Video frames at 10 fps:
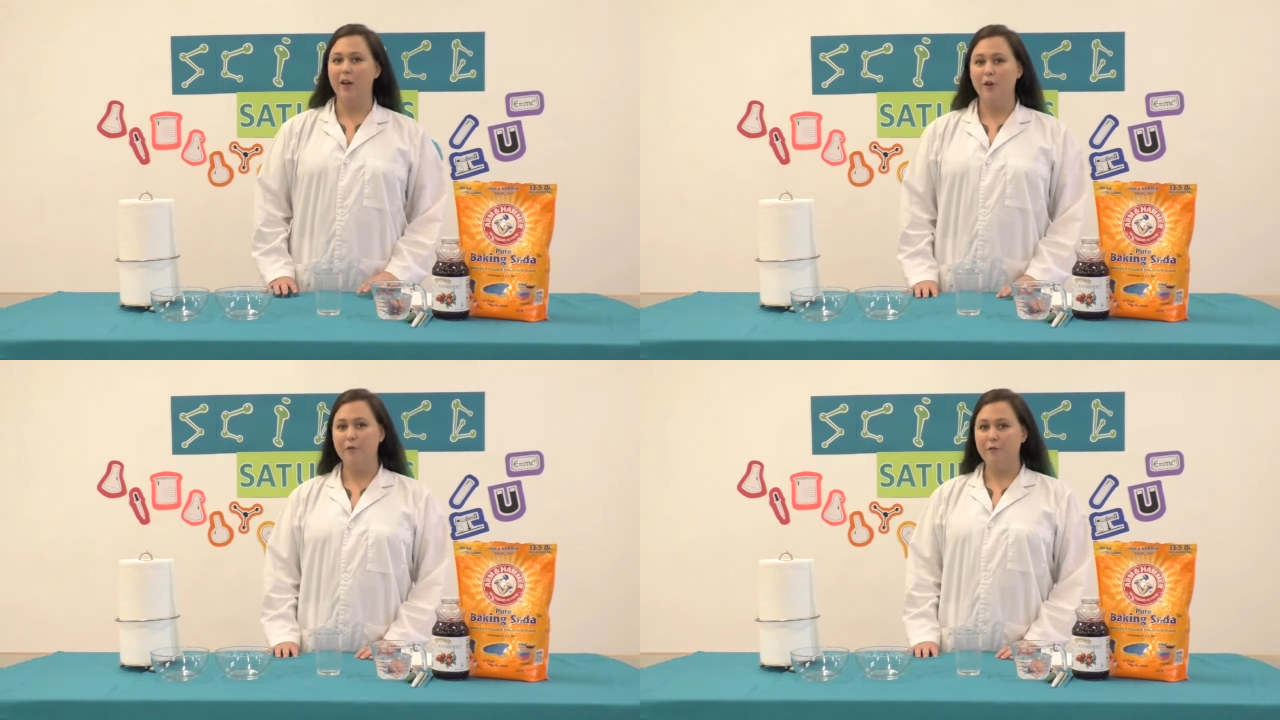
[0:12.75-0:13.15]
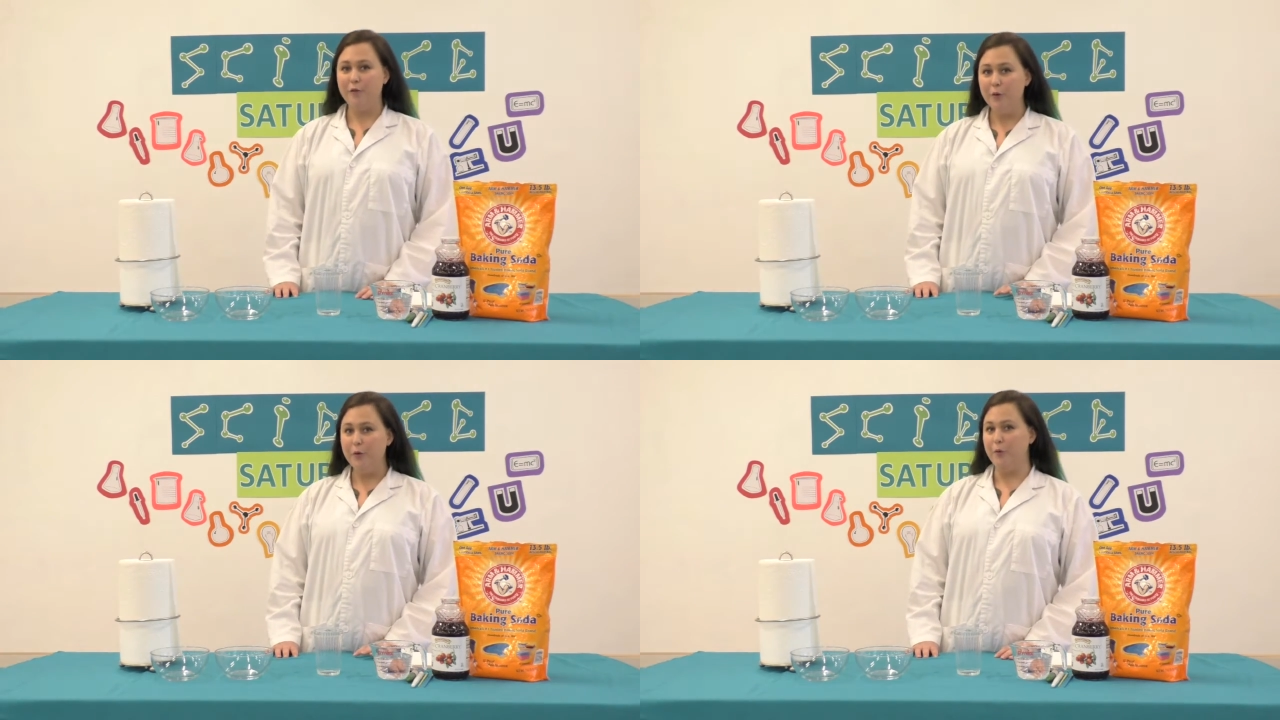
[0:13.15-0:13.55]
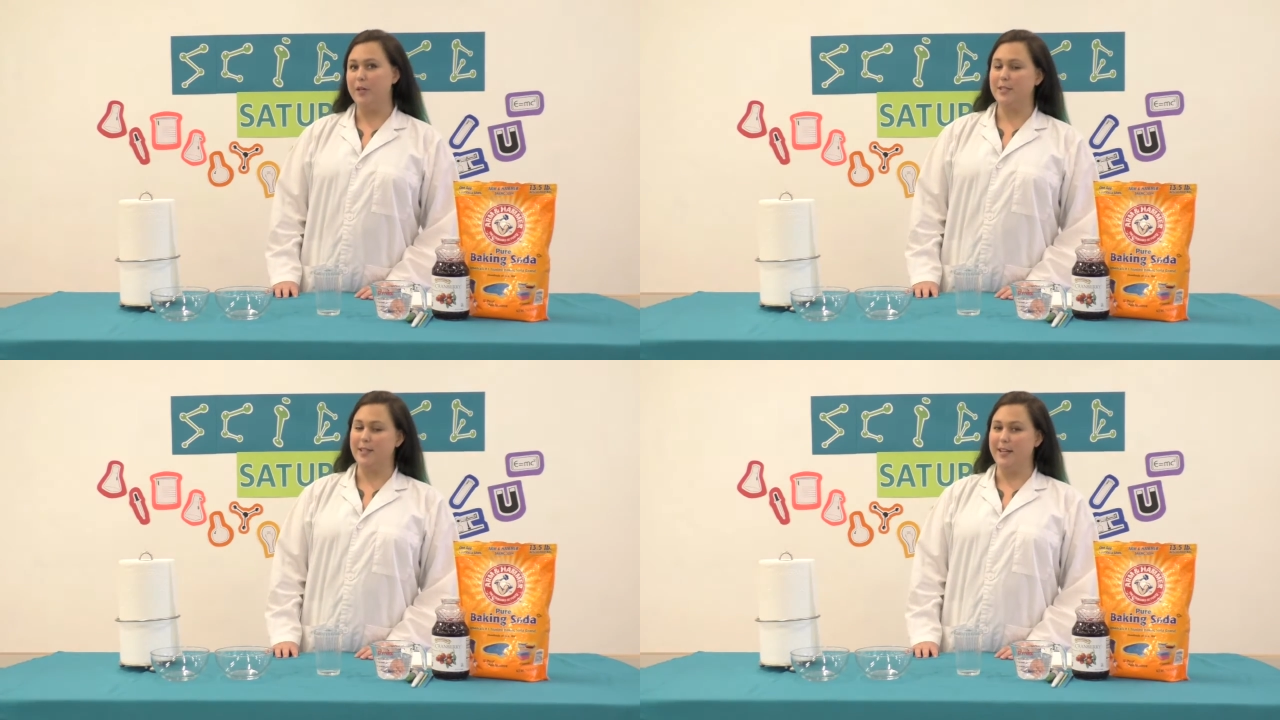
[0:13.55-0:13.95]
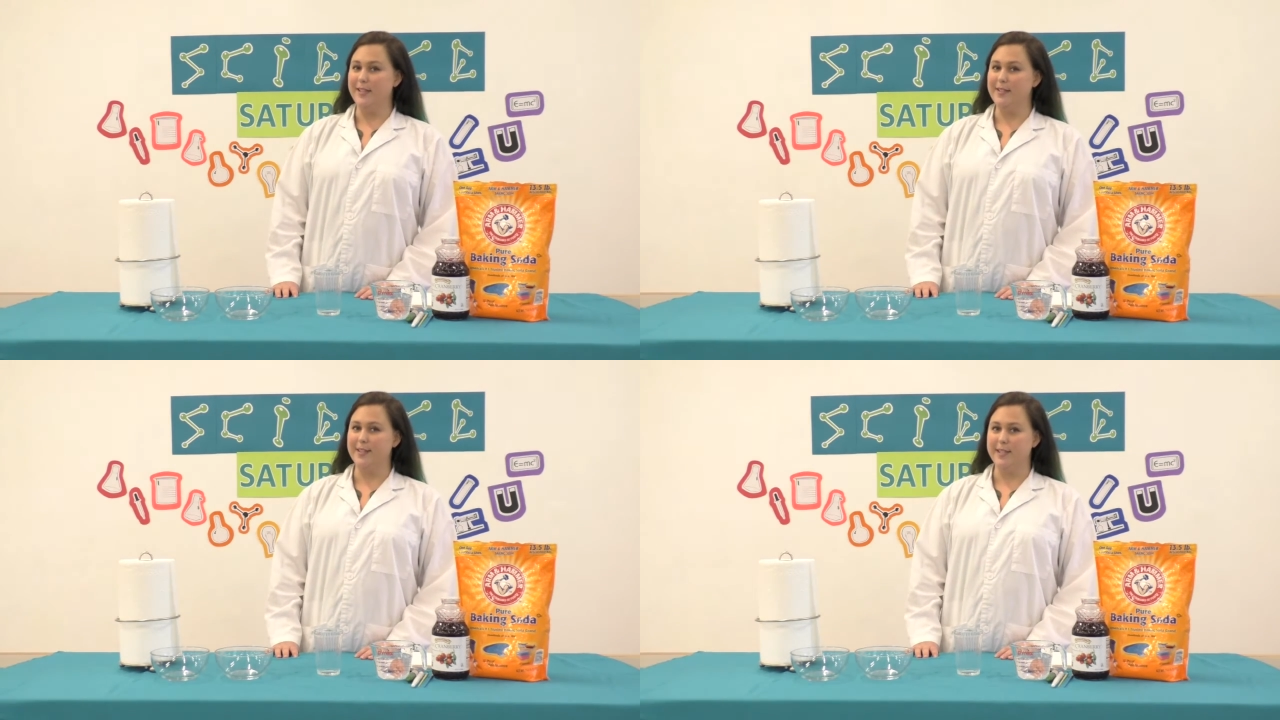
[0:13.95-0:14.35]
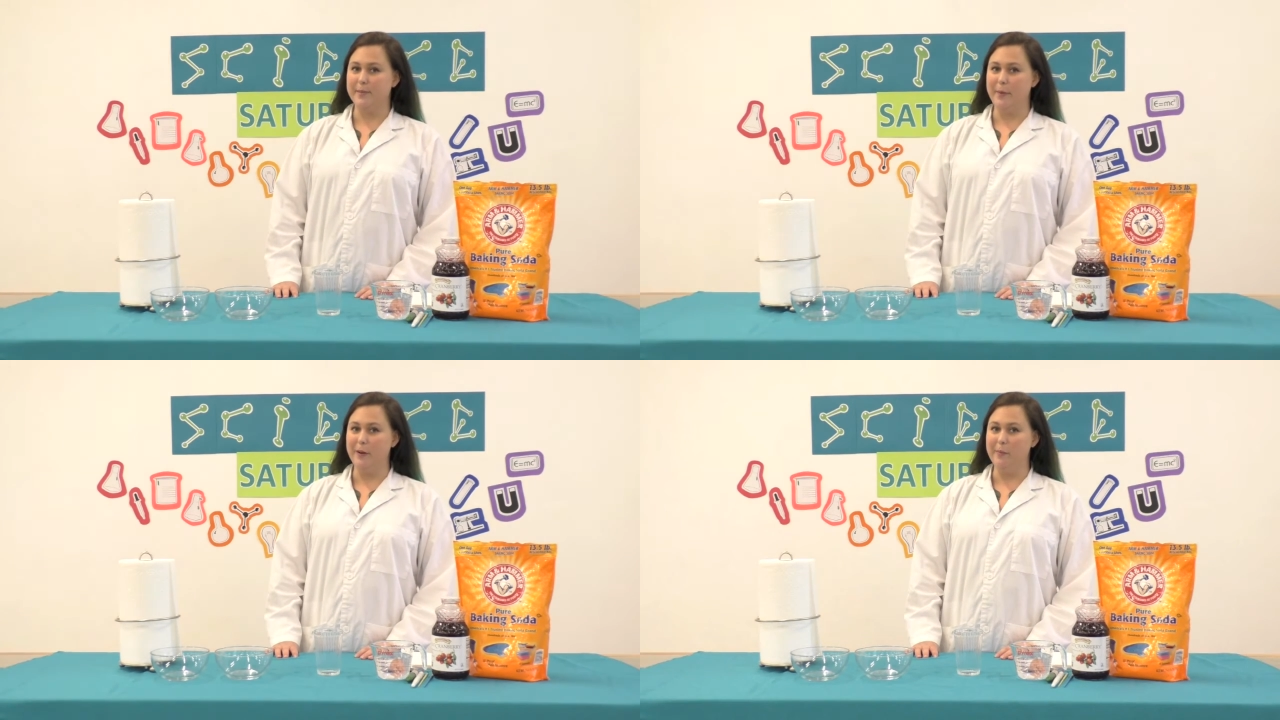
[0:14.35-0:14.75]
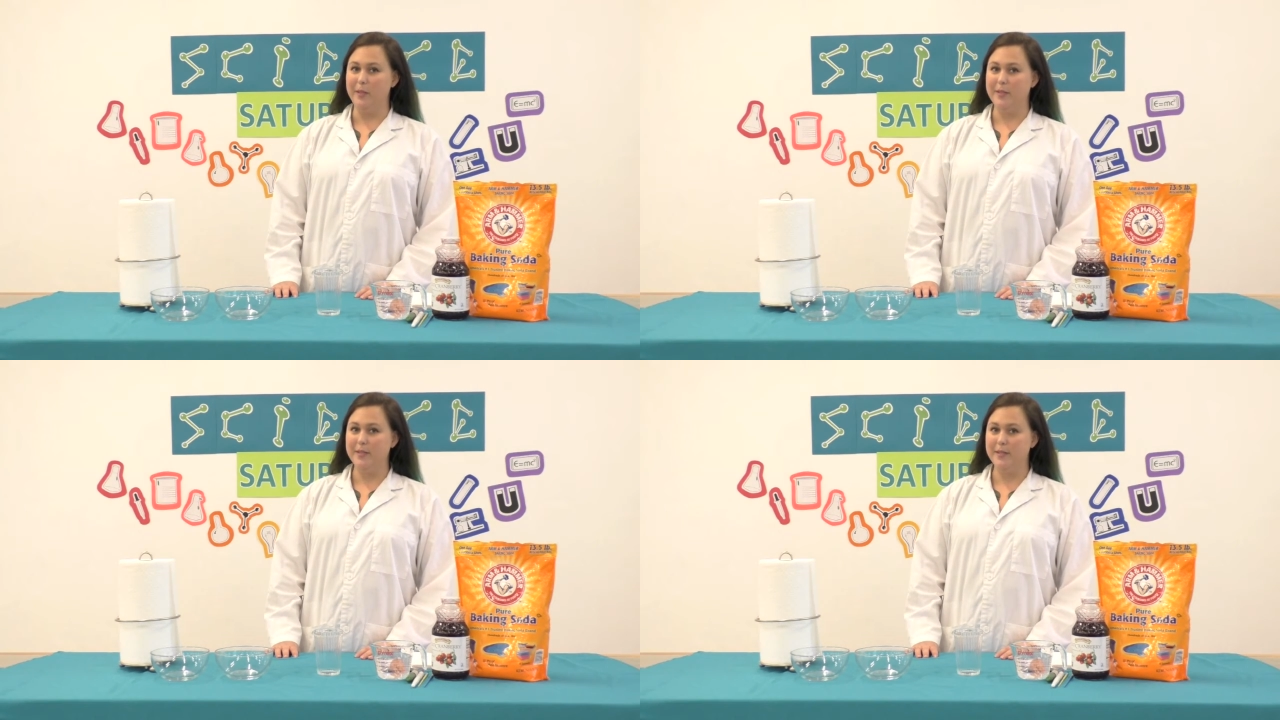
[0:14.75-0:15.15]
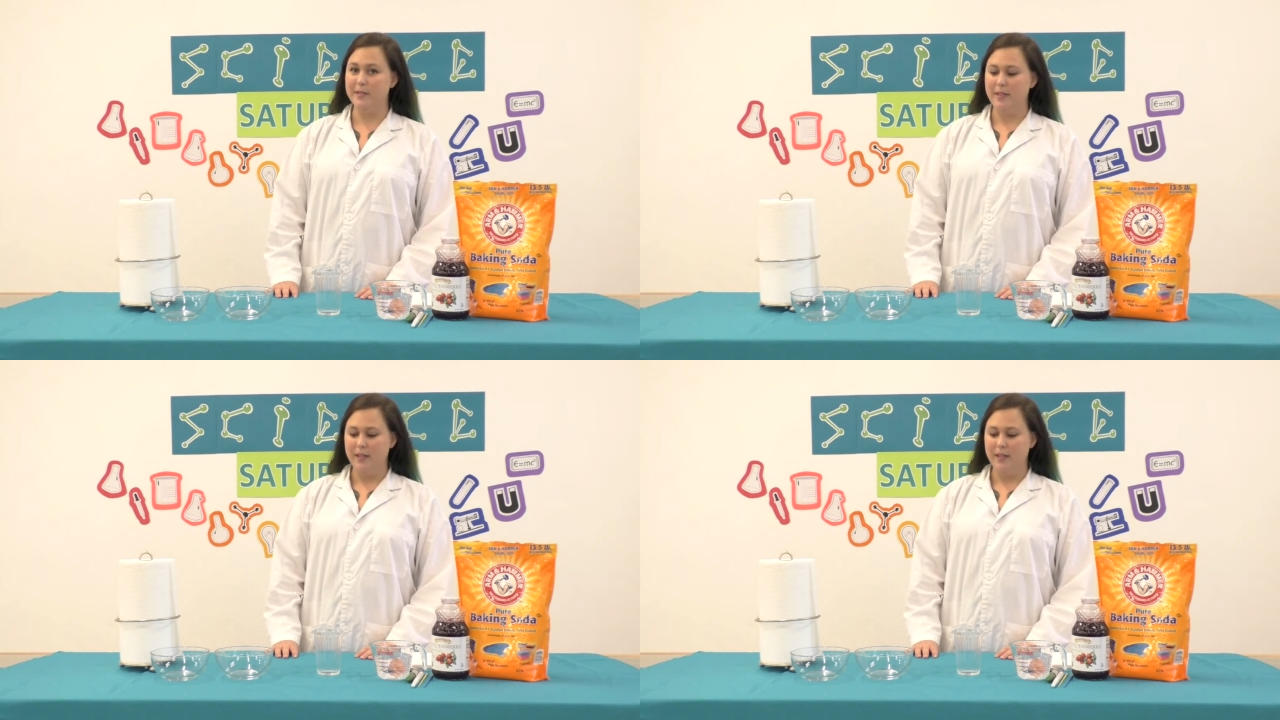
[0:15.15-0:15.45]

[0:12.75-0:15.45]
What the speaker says: food science experiments.